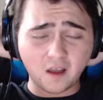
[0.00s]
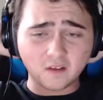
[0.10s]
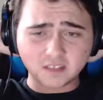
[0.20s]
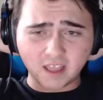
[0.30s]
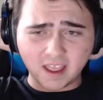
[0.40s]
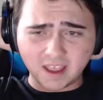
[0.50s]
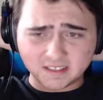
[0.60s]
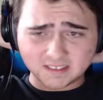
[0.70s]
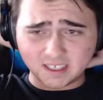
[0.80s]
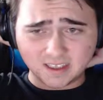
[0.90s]

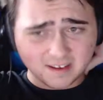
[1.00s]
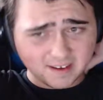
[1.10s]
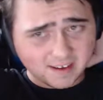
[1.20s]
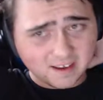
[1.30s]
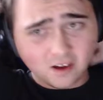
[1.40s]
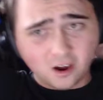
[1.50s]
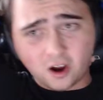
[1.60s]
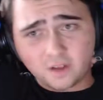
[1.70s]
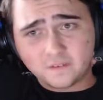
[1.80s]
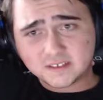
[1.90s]
And
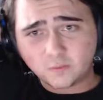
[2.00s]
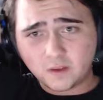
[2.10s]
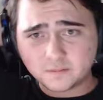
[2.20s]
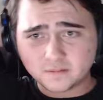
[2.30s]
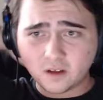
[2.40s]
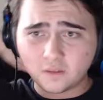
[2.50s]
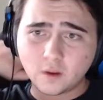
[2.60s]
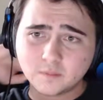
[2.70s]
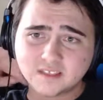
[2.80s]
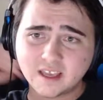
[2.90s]
on the
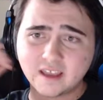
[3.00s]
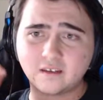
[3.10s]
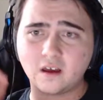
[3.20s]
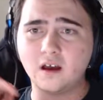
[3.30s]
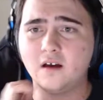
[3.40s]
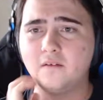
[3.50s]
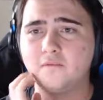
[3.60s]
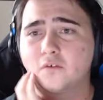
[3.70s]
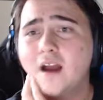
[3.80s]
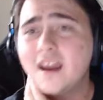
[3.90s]
website
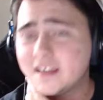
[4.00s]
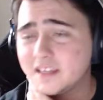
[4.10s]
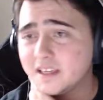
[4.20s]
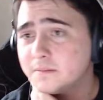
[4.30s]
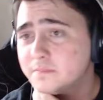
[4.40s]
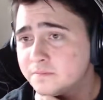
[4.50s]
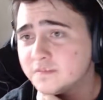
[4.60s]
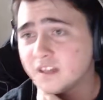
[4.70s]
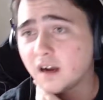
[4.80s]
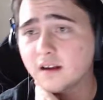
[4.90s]

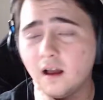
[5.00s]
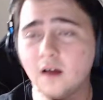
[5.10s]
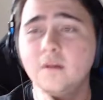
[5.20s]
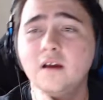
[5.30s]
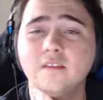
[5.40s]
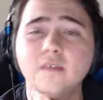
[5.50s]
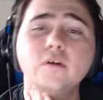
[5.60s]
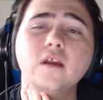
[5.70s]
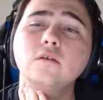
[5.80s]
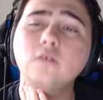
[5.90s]
Variety.com, they put
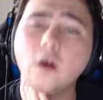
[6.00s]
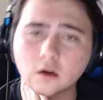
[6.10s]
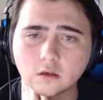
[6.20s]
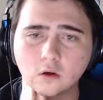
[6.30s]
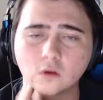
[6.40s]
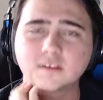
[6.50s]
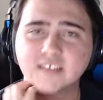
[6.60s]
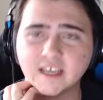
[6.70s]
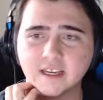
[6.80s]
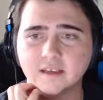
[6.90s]
out an article
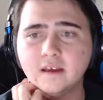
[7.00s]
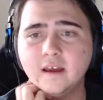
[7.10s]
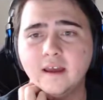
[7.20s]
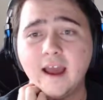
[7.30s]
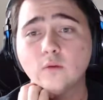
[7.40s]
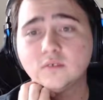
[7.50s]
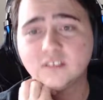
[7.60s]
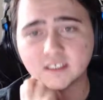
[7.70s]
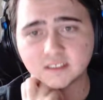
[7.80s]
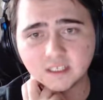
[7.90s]
stating how
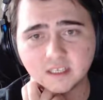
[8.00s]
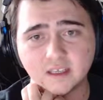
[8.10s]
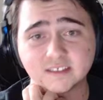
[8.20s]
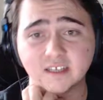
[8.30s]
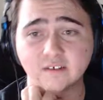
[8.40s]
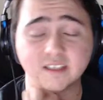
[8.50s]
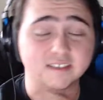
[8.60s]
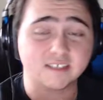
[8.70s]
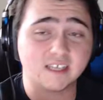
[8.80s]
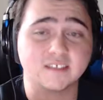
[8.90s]
Disney
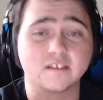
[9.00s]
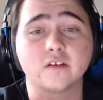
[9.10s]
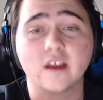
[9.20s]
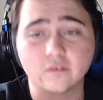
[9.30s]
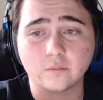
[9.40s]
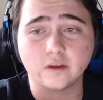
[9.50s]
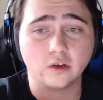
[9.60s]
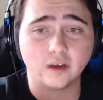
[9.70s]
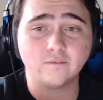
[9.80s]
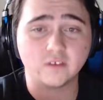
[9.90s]
says that they've never been
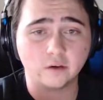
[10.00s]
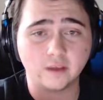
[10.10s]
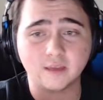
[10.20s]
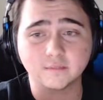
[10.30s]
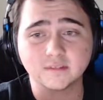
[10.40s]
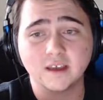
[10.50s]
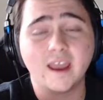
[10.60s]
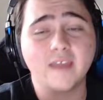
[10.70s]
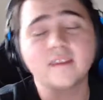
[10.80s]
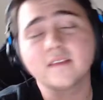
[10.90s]
good at video games
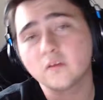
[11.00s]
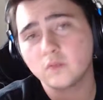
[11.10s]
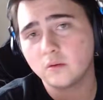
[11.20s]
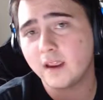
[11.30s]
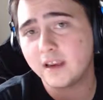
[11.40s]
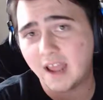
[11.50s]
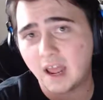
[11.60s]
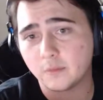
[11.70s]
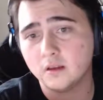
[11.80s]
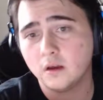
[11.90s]
and that they remain
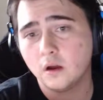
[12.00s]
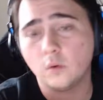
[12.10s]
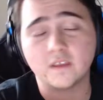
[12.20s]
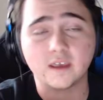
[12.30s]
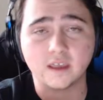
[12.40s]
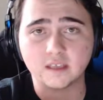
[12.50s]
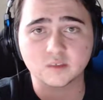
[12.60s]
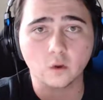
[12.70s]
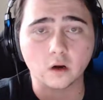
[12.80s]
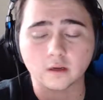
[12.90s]
happy with EA's
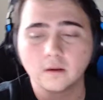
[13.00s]
work.